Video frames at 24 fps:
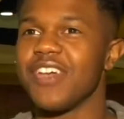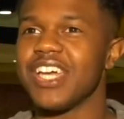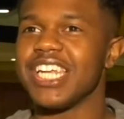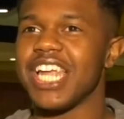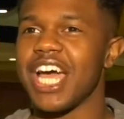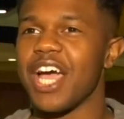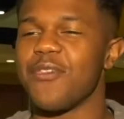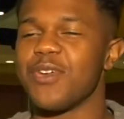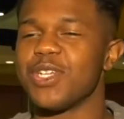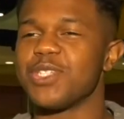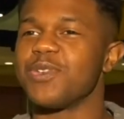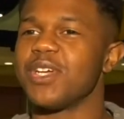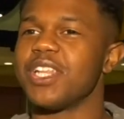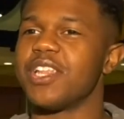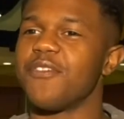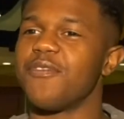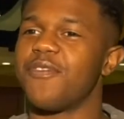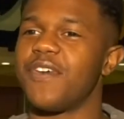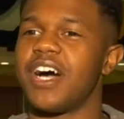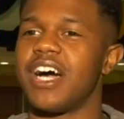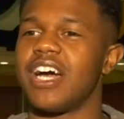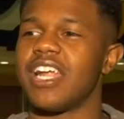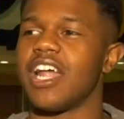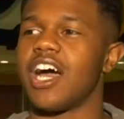night was really
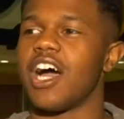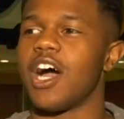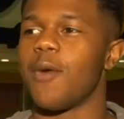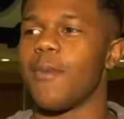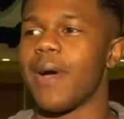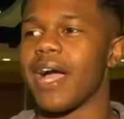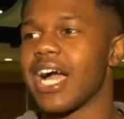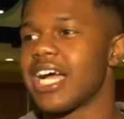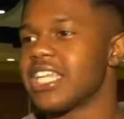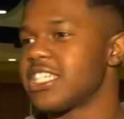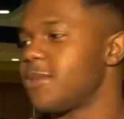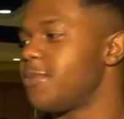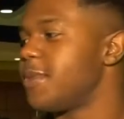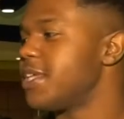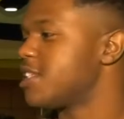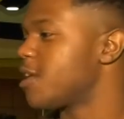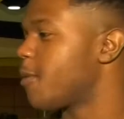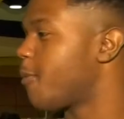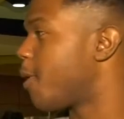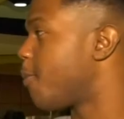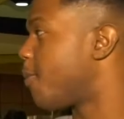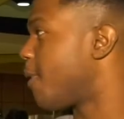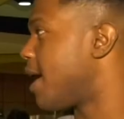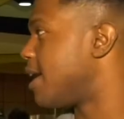fun. Um, I got to meet
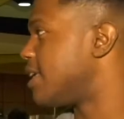some people